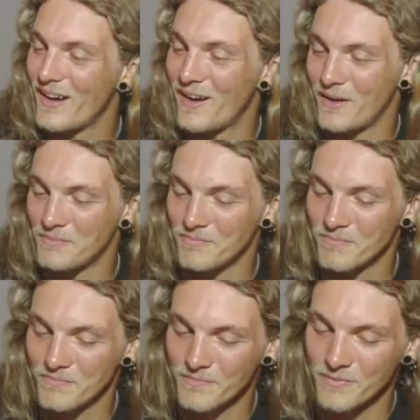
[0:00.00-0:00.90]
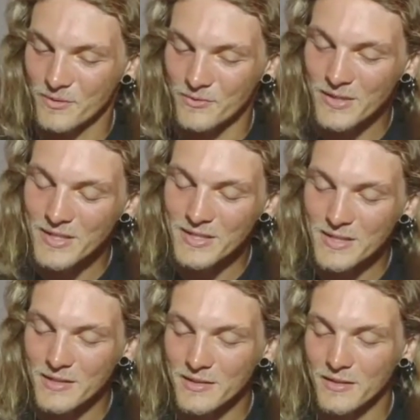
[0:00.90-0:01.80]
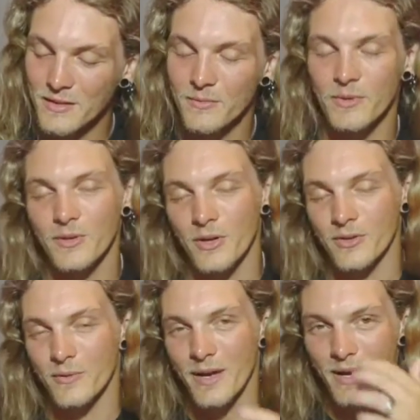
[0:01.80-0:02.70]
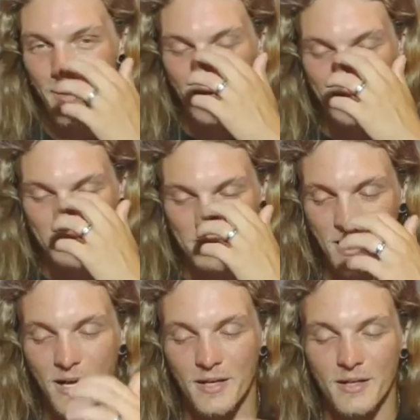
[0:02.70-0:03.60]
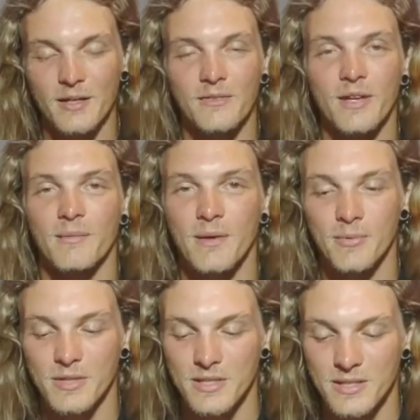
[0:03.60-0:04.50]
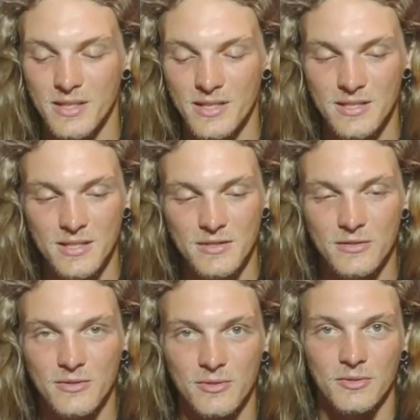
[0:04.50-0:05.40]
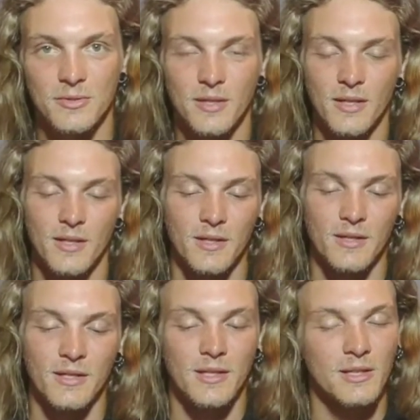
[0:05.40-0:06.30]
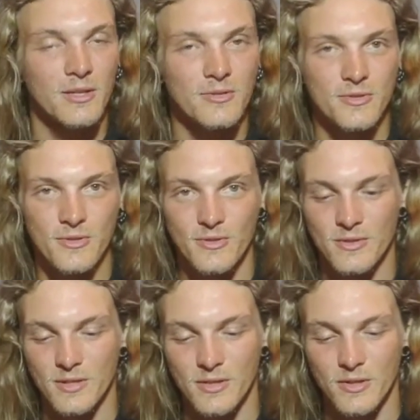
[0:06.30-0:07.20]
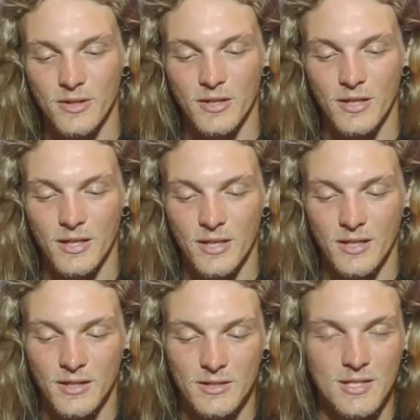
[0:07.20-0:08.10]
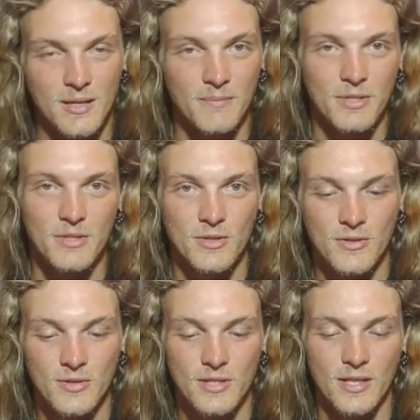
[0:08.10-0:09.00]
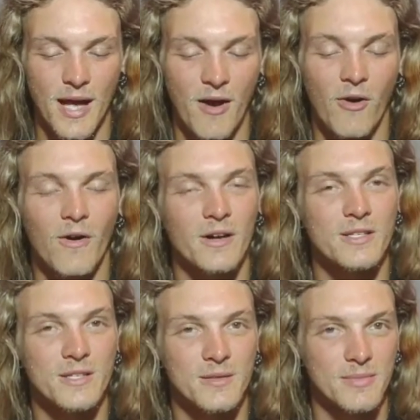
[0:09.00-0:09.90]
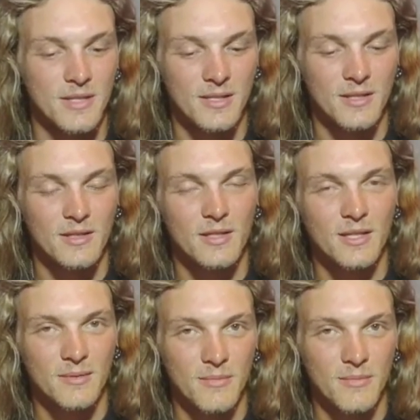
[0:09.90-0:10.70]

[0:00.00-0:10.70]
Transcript: The reason that we're, or the way I kind of come up with this list is through the enclosure that they're going to need and temperatures and how hard it's going to be to